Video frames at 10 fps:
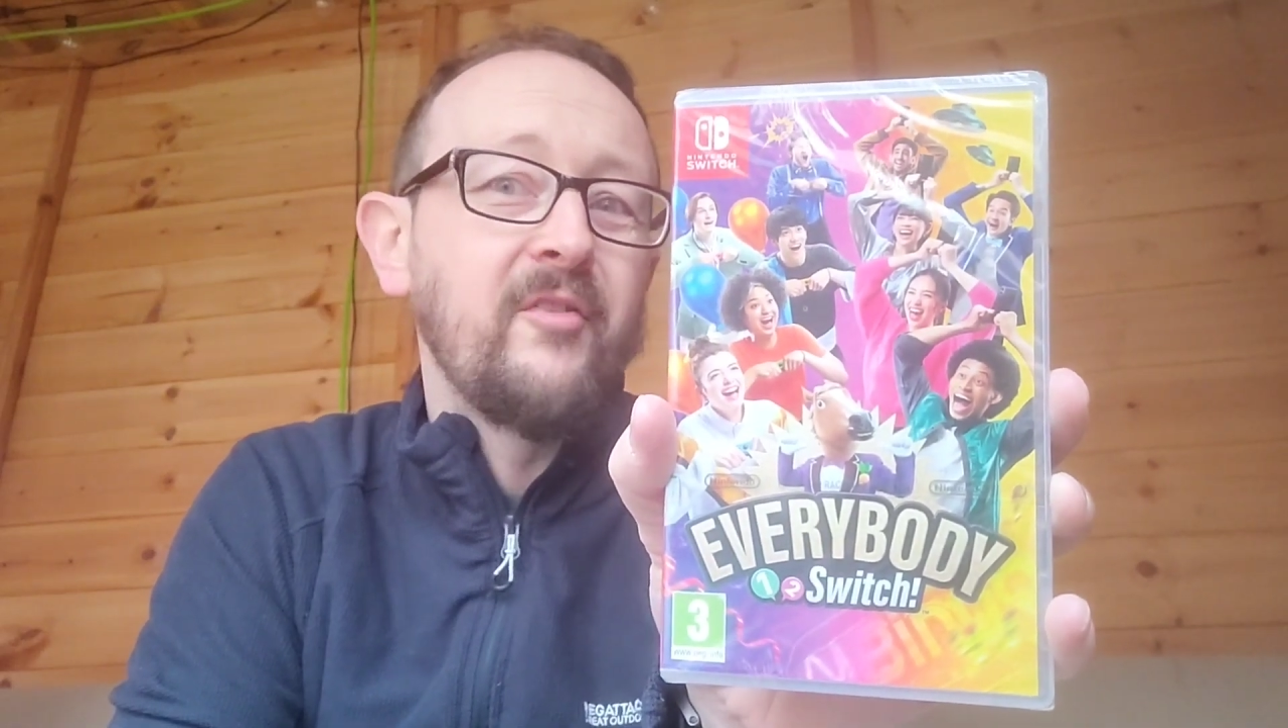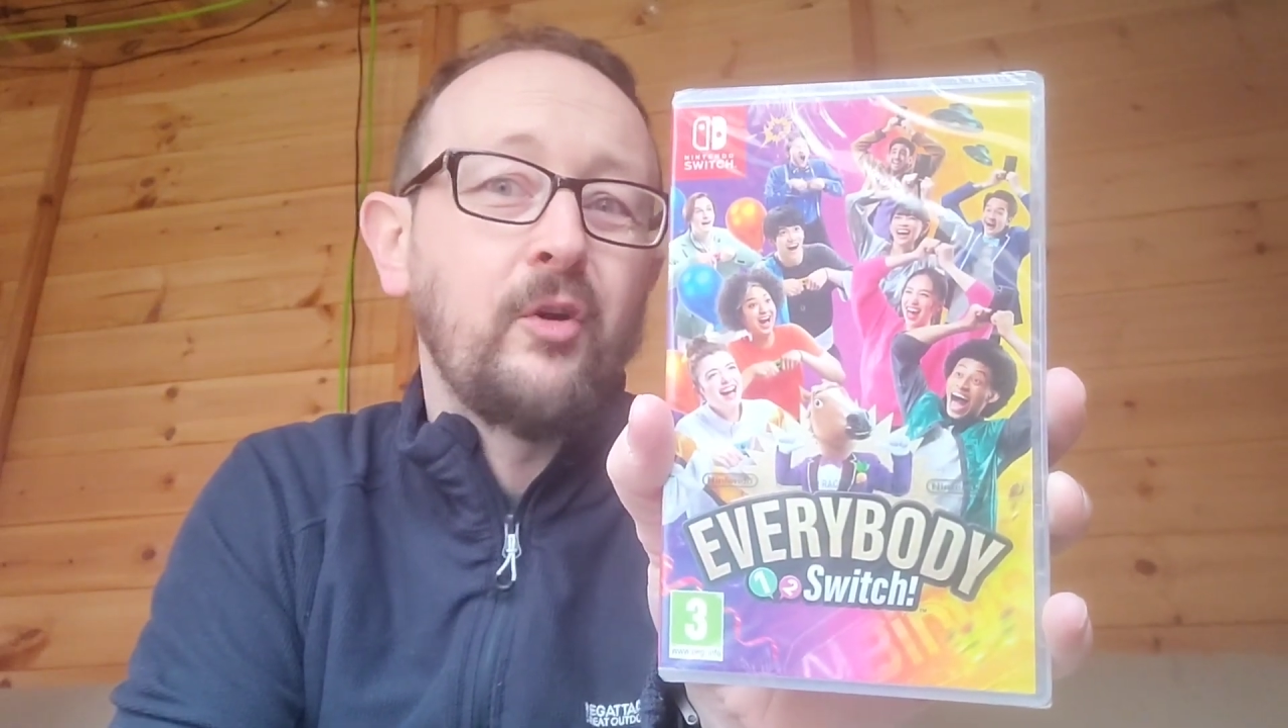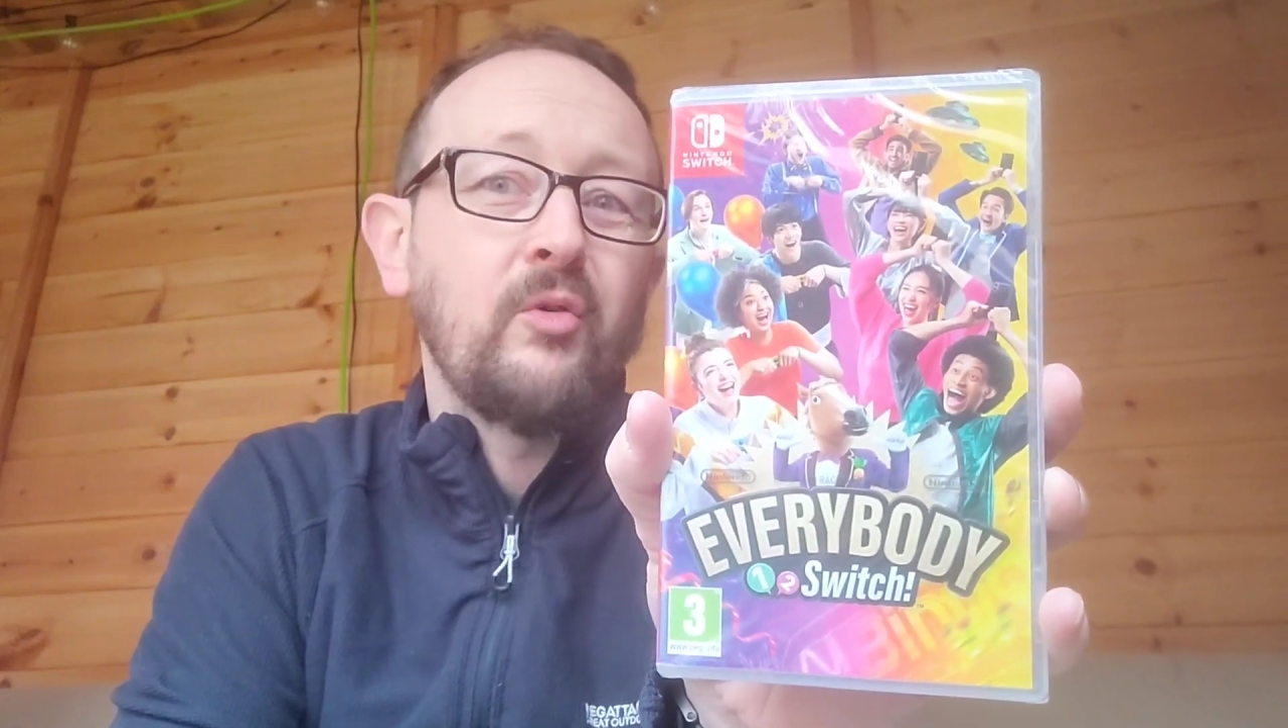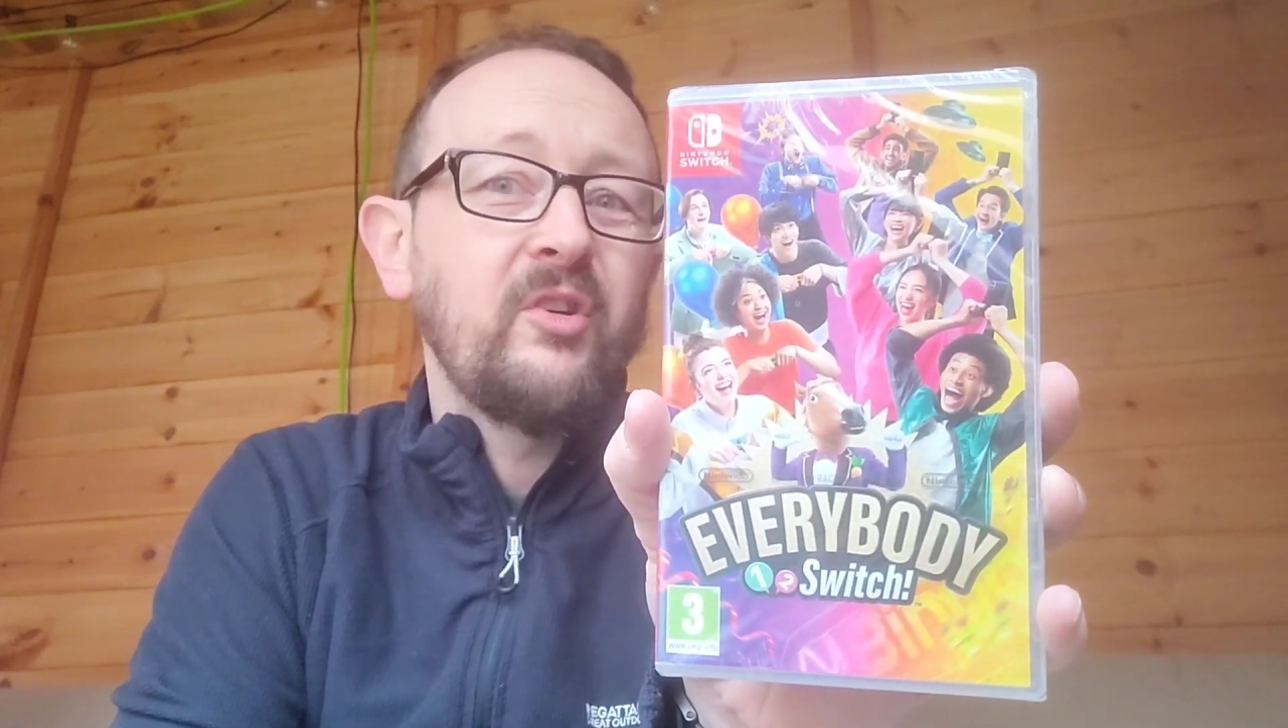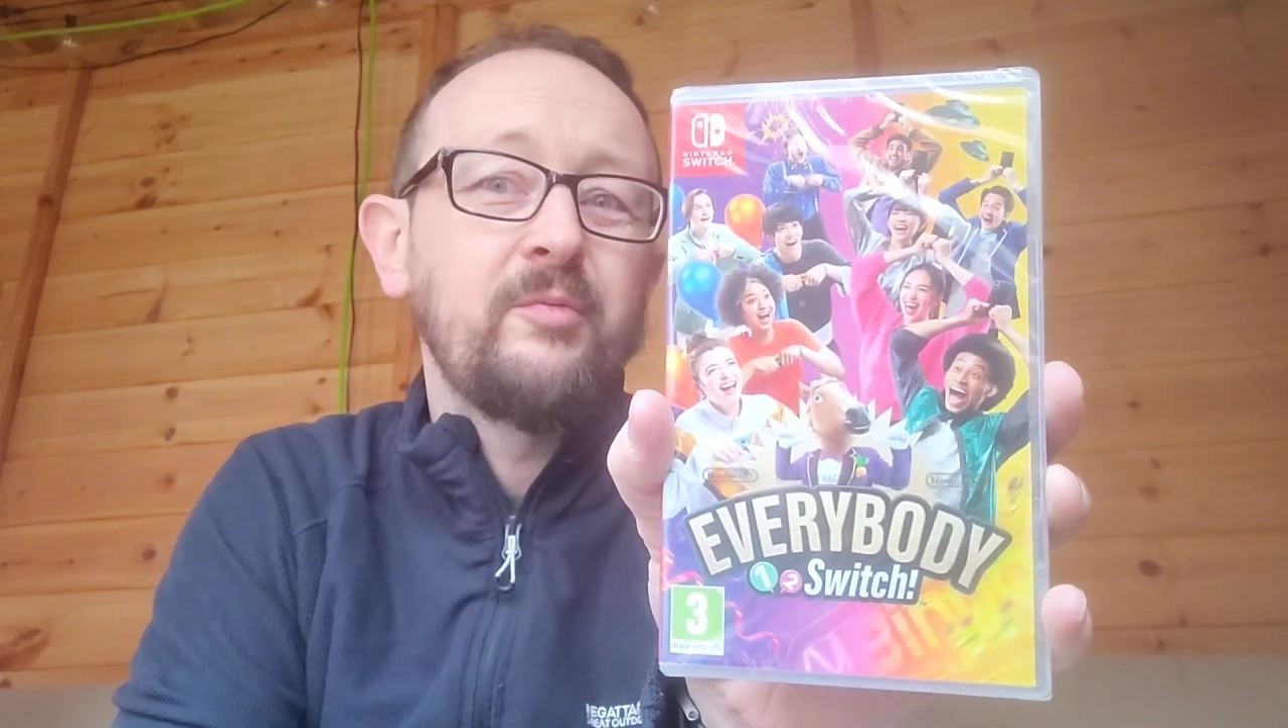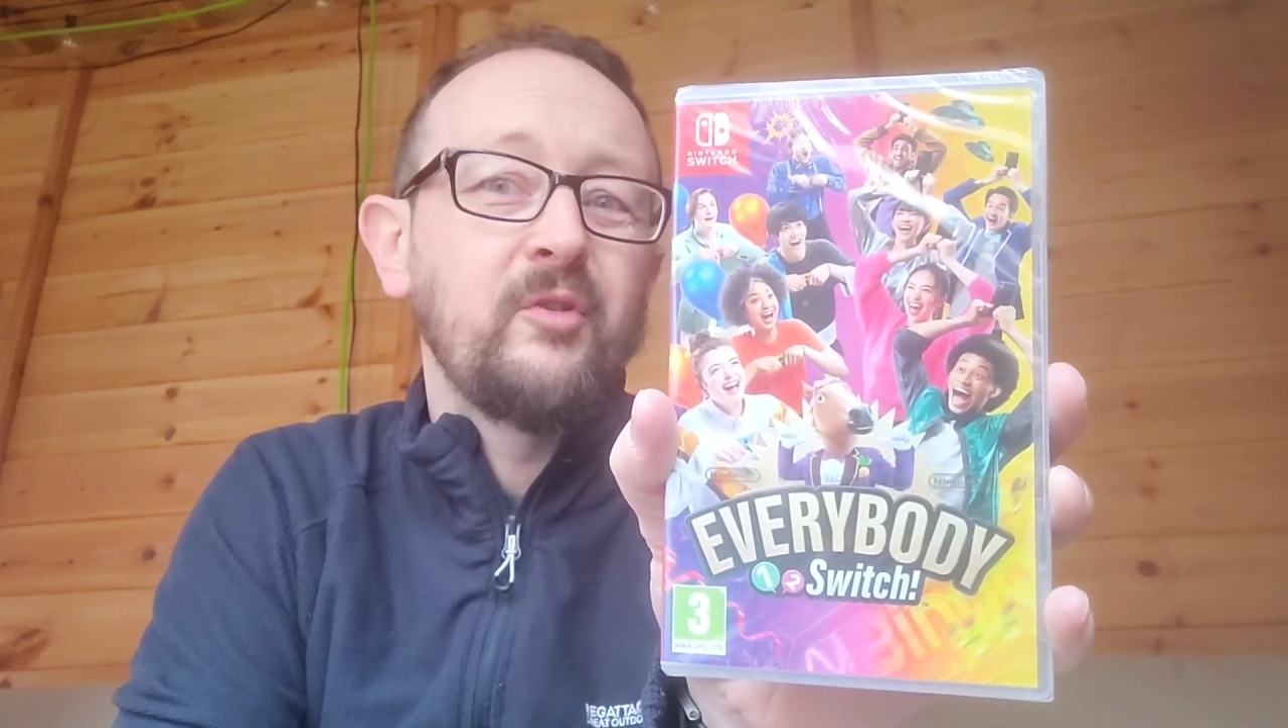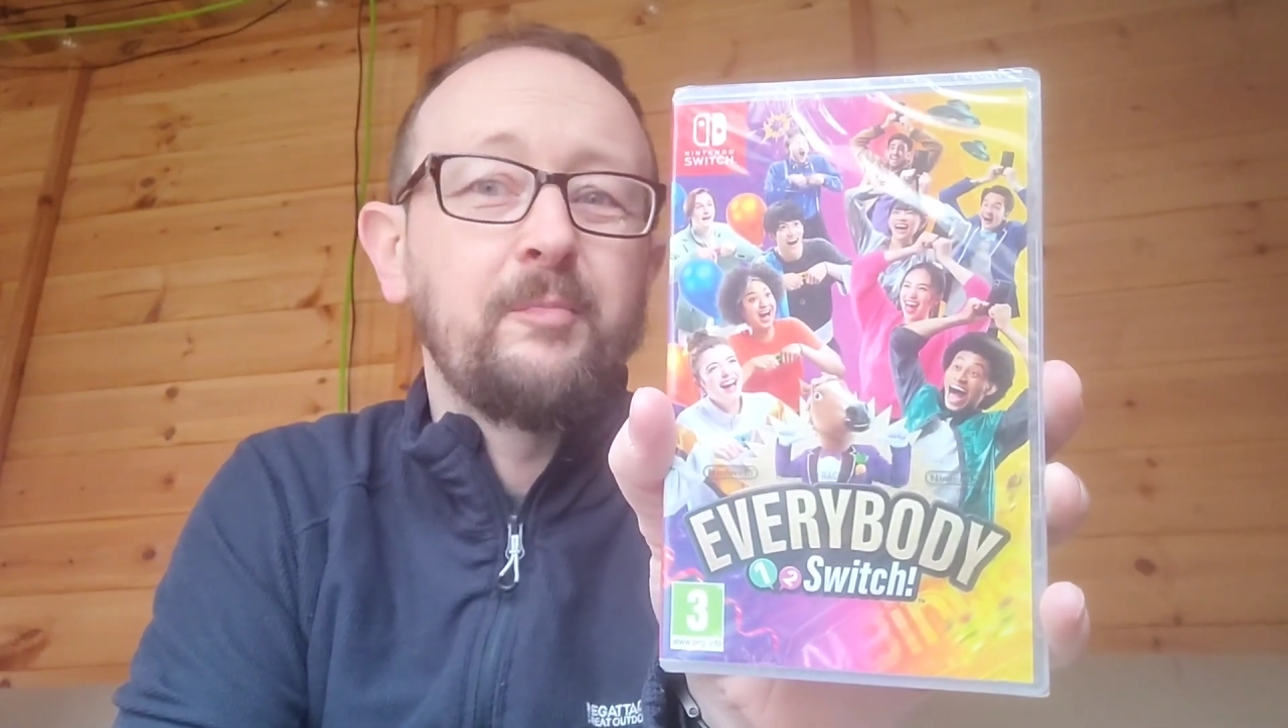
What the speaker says: at Christmas,